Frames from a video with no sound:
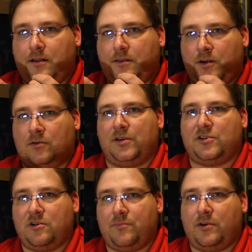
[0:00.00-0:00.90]
The only
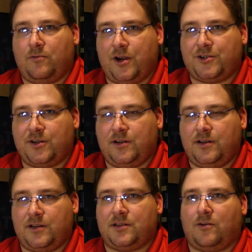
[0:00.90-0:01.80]
stupid question
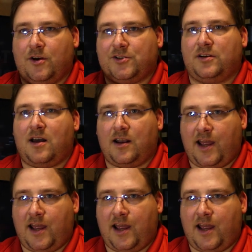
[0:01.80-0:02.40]
is the question not